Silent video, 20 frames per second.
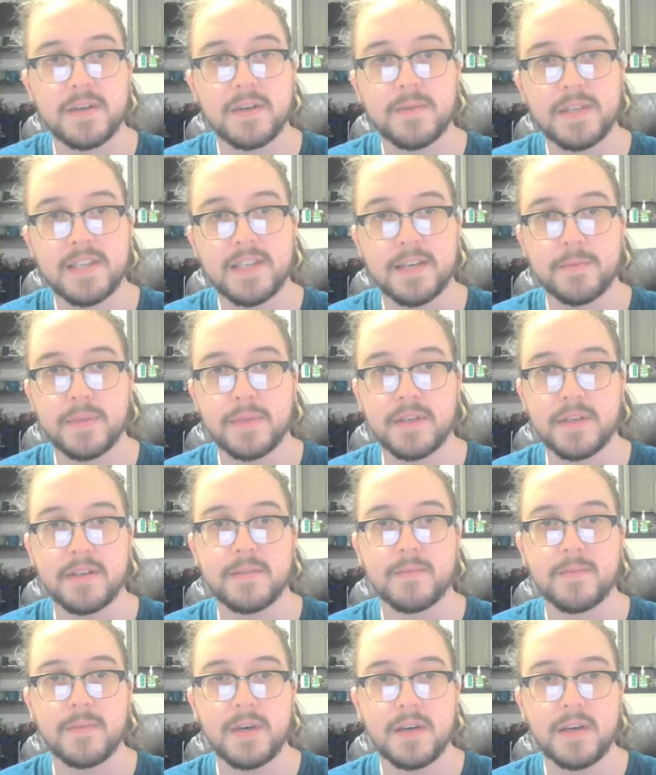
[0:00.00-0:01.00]
We type
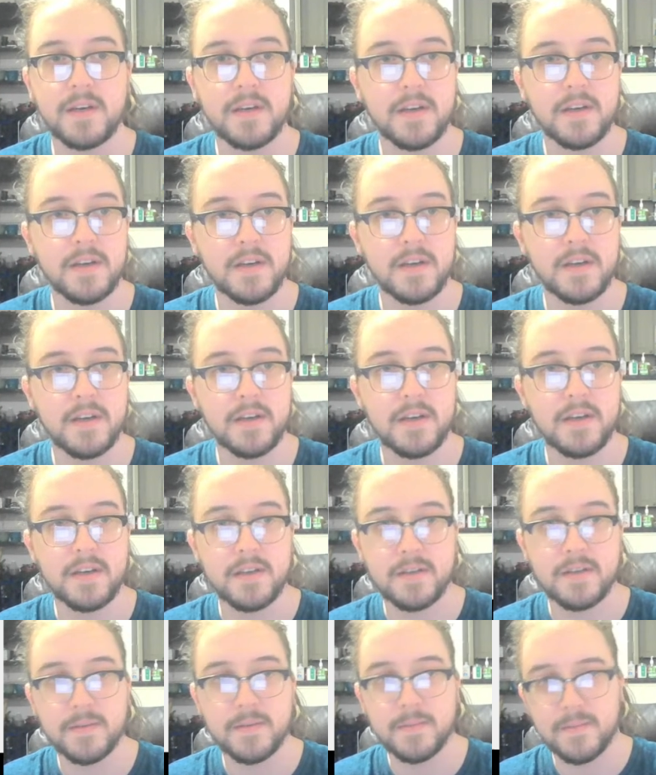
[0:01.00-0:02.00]
in
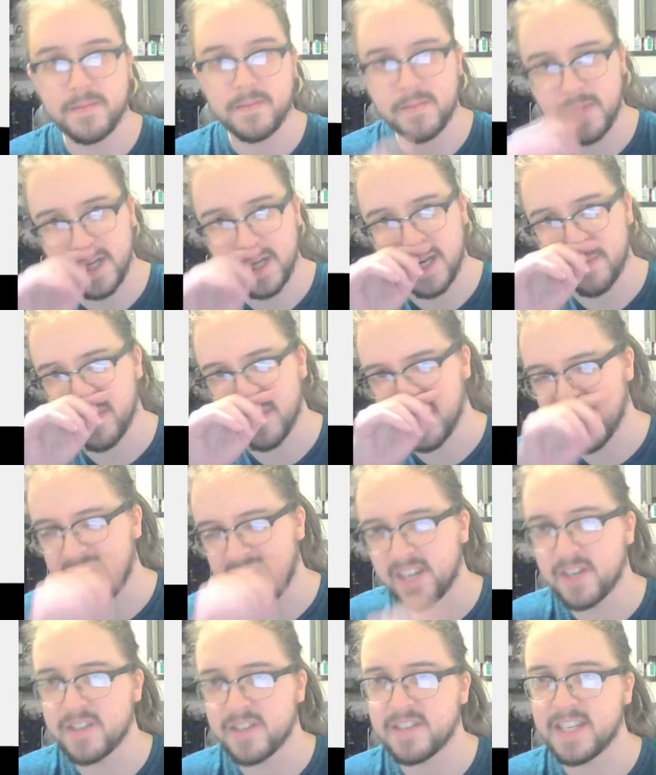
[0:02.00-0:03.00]
a couple
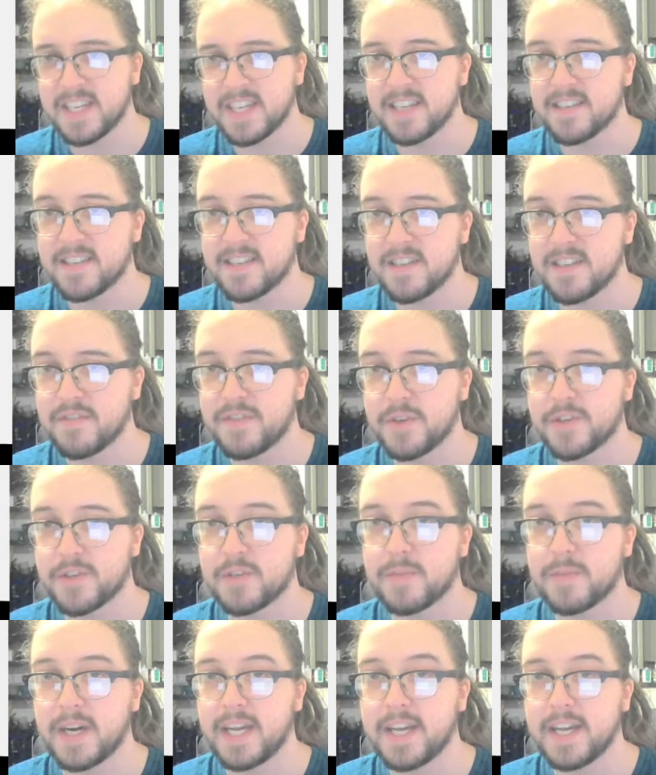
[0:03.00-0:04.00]
letters, and it's going to filter
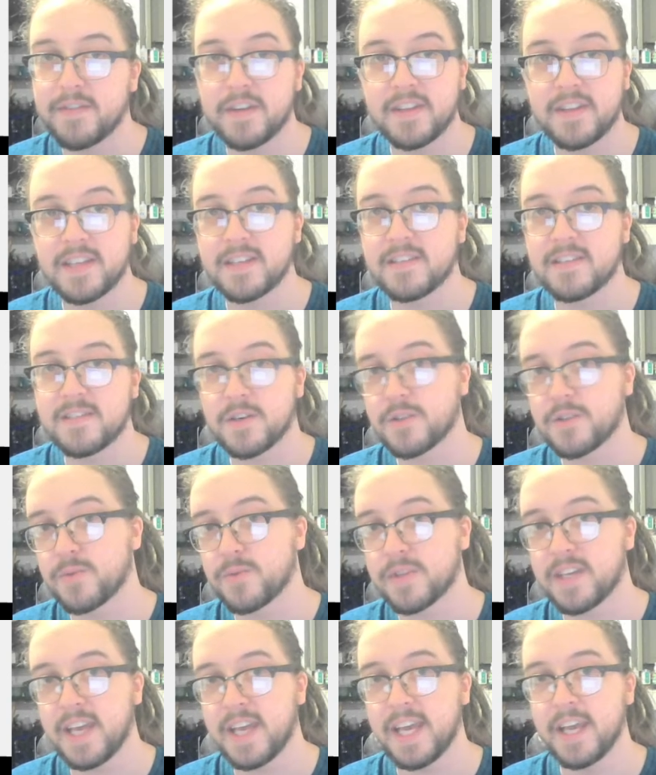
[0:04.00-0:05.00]
by everything that starts
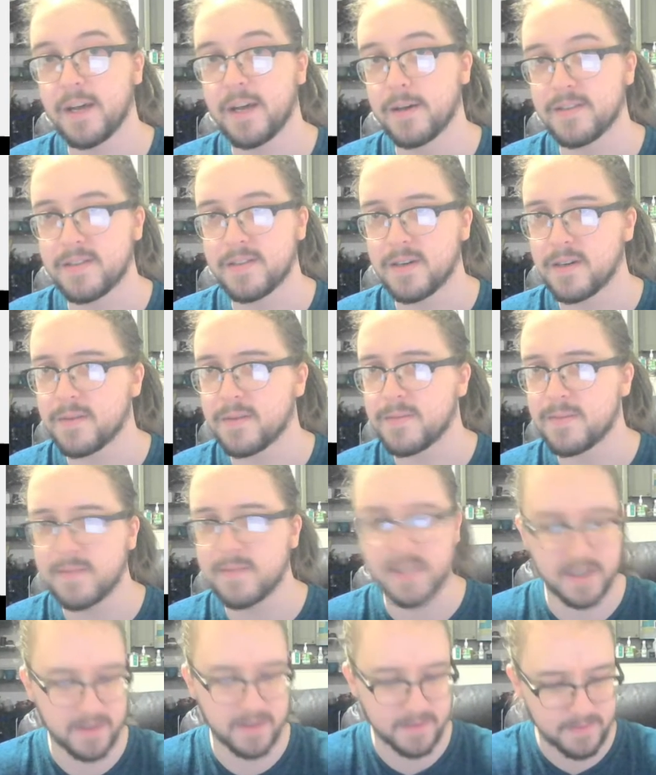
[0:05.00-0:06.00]
with KO. So,
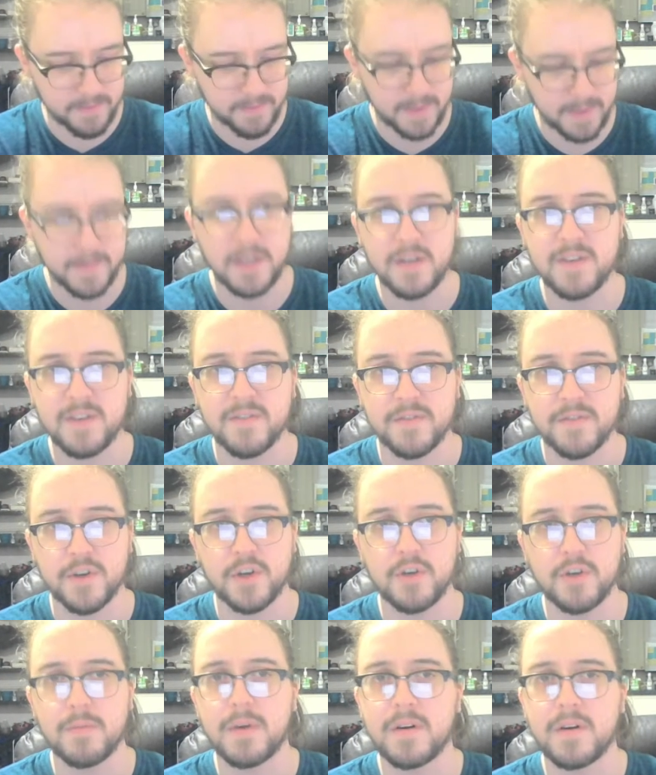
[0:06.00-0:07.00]
you know, it's maybe looking for
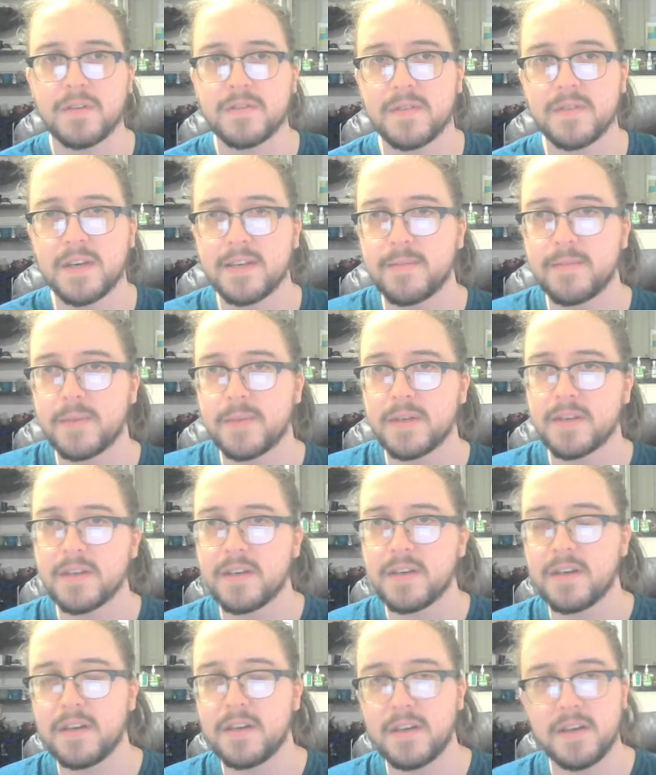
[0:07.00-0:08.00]
kobolds, right? But
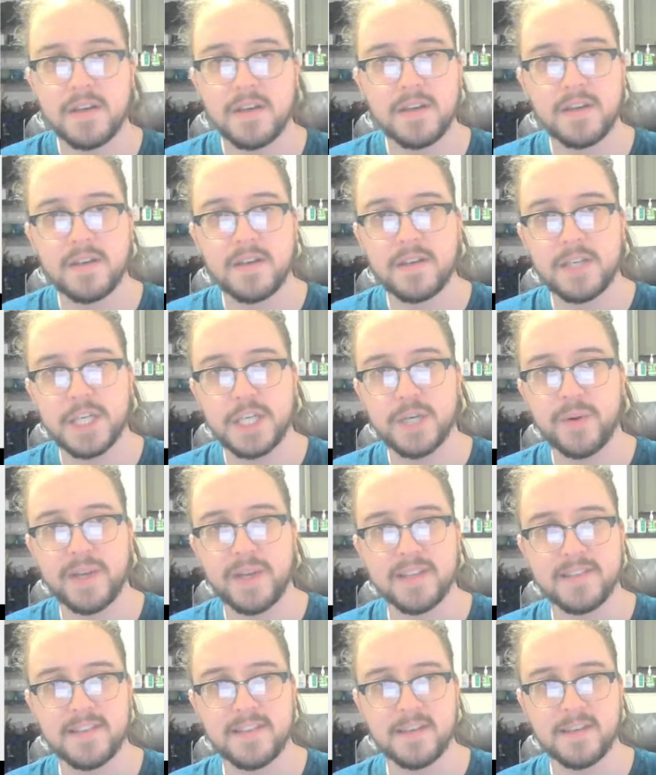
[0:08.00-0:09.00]
here we
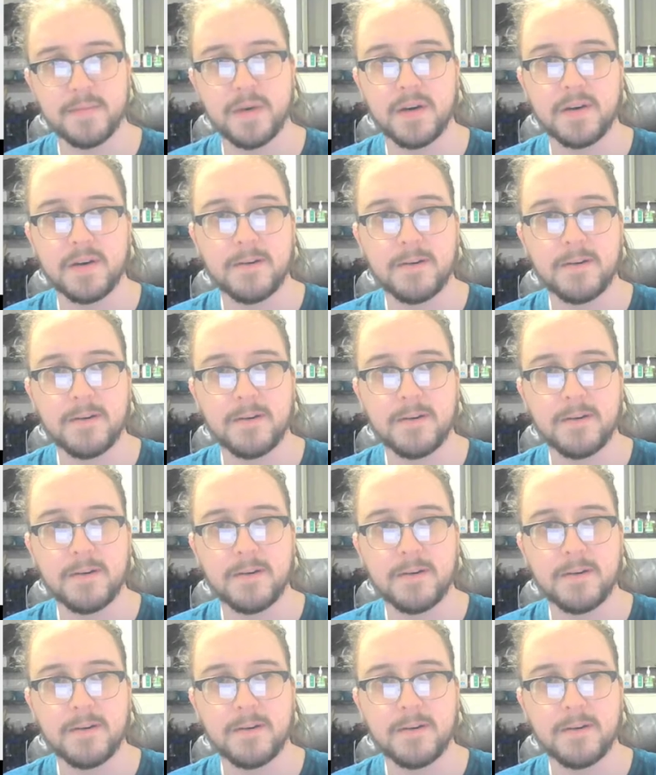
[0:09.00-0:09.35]
can see them all.